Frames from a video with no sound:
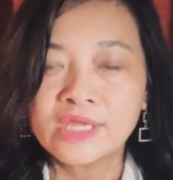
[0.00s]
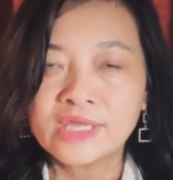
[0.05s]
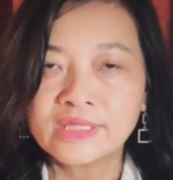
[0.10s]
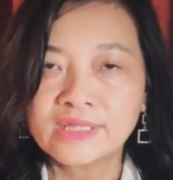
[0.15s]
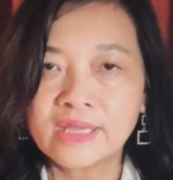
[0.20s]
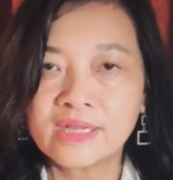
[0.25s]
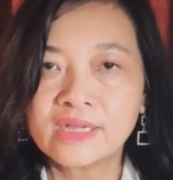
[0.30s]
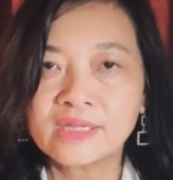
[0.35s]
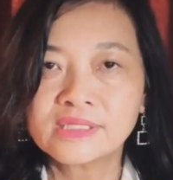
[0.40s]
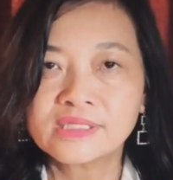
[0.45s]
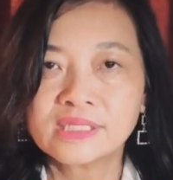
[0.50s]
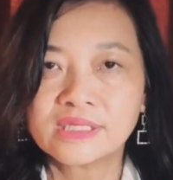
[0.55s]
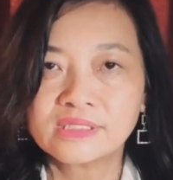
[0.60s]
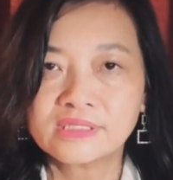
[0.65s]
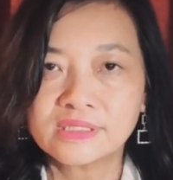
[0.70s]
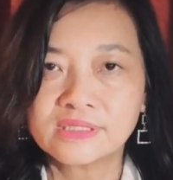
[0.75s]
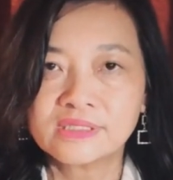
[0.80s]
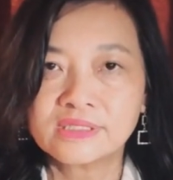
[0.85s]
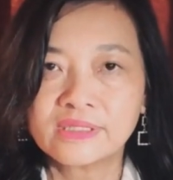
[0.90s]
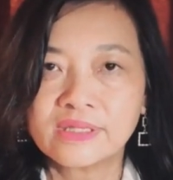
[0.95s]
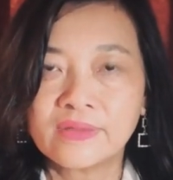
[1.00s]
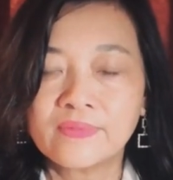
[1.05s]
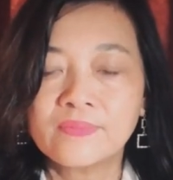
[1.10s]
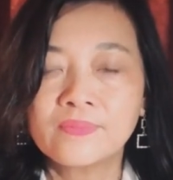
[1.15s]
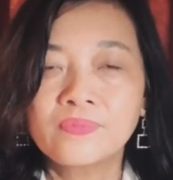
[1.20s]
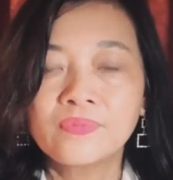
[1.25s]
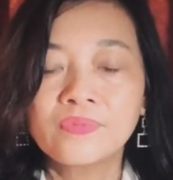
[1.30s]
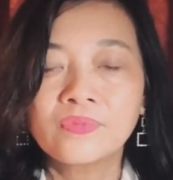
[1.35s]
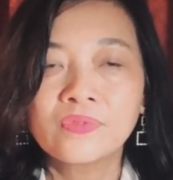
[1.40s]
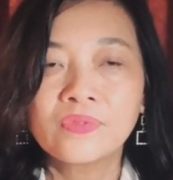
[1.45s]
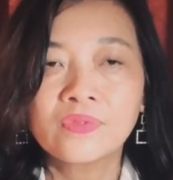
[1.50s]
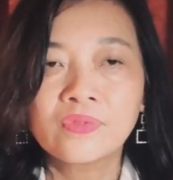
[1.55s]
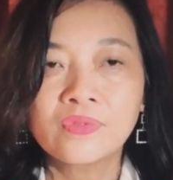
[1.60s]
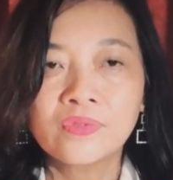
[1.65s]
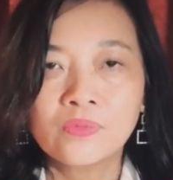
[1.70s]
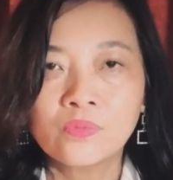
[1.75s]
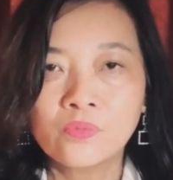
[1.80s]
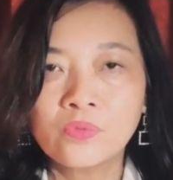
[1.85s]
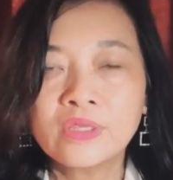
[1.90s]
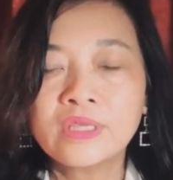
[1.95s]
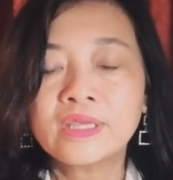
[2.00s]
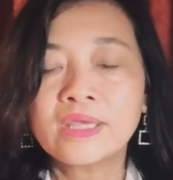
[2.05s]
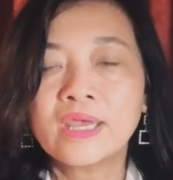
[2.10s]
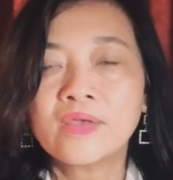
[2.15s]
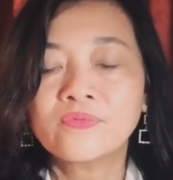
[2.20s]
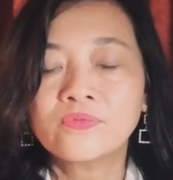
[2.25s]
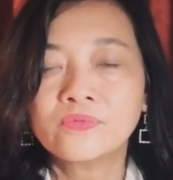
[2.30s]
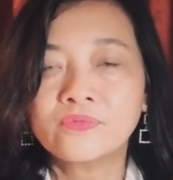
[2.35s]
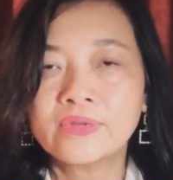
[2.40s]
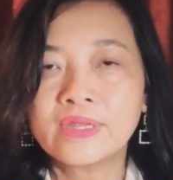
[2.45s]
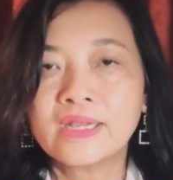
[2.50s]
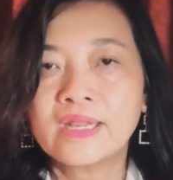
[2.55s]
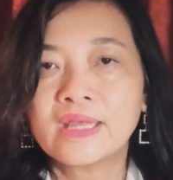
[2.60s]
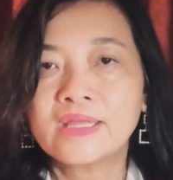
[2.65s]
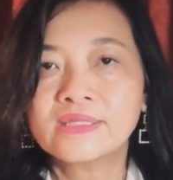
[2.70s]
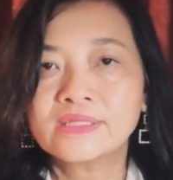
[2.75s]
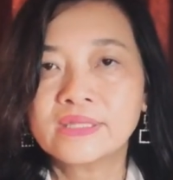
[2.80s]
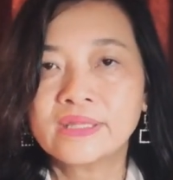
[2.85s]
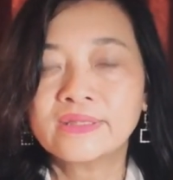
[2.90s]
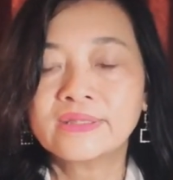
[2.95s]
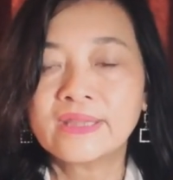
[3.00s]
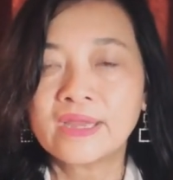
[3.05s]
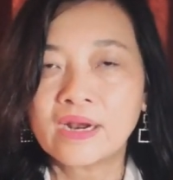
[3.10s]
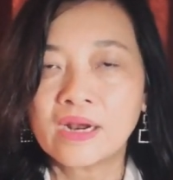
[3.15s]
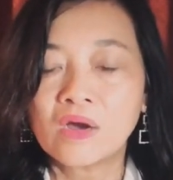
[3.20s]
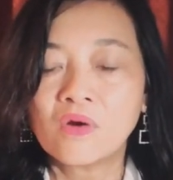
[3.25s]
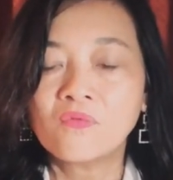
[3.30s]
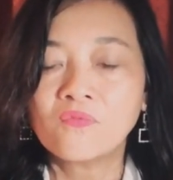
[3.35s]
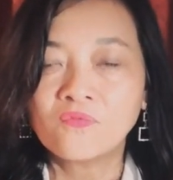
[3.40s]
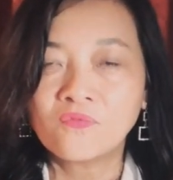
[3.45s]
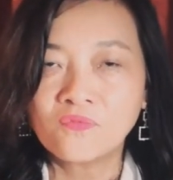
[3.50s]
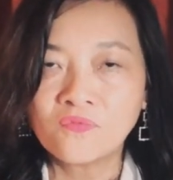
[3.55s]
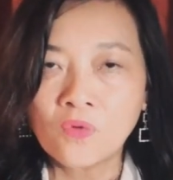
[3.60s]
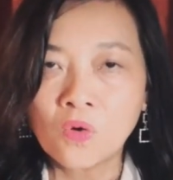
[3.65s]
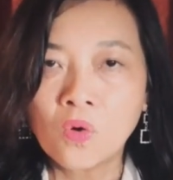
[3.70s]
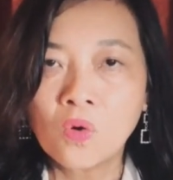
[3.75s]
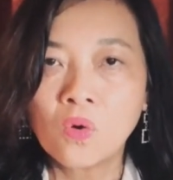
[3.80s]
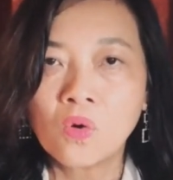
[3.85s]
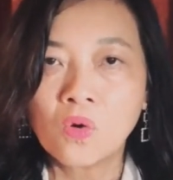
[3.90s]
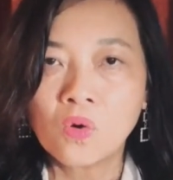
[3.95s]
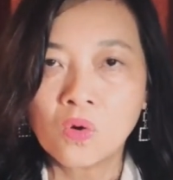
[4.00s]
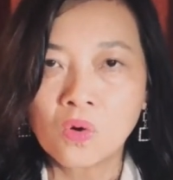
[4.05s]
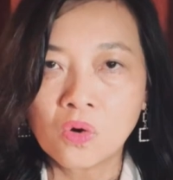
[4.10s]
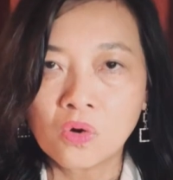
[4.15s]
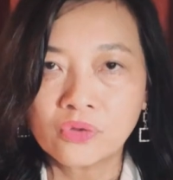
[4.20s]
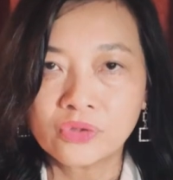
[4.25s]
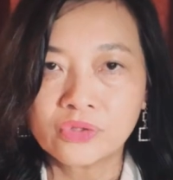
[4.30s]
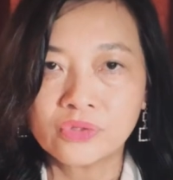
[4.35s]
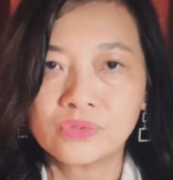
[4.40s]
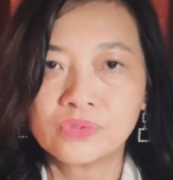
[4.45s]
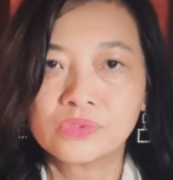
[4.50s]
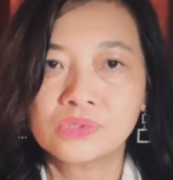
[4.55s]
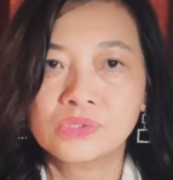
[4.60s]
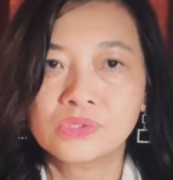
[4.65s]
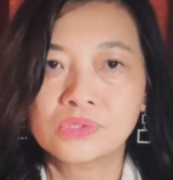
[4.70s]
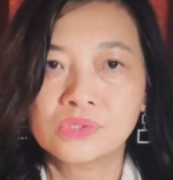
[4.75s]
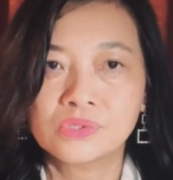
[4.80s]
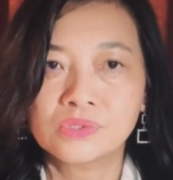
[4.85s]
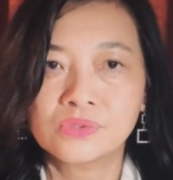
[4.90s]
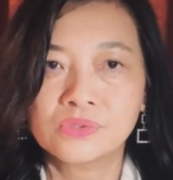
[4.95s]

Taylor suggests that we have to realize that there are four orders.